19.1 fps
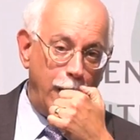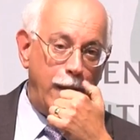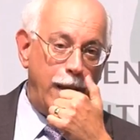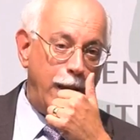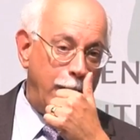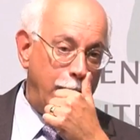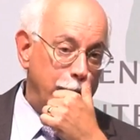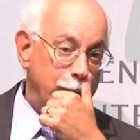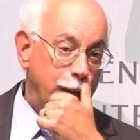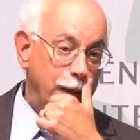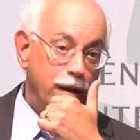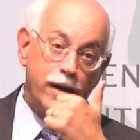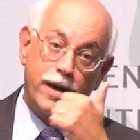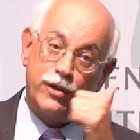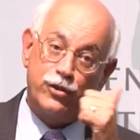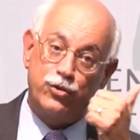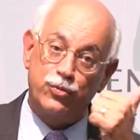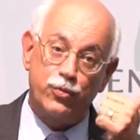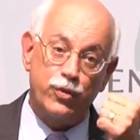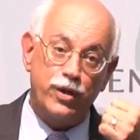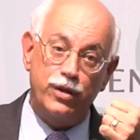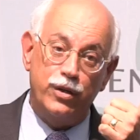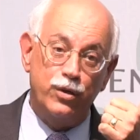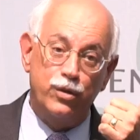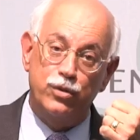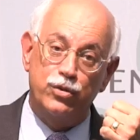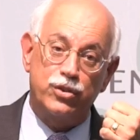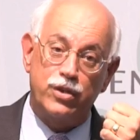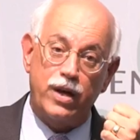And unless we
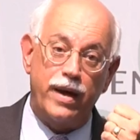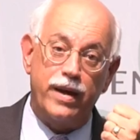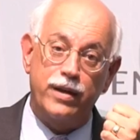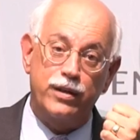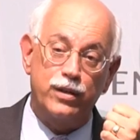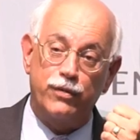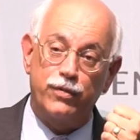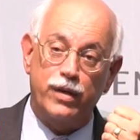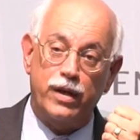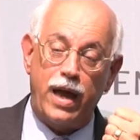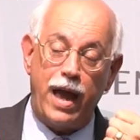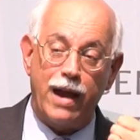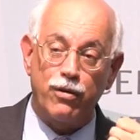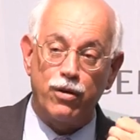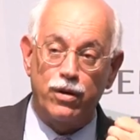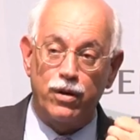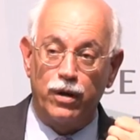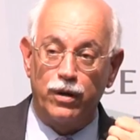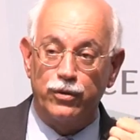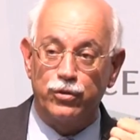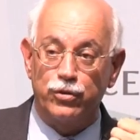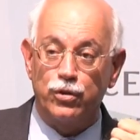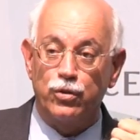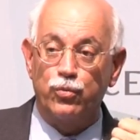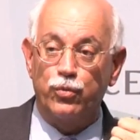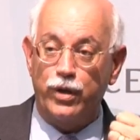use scientific agriculture,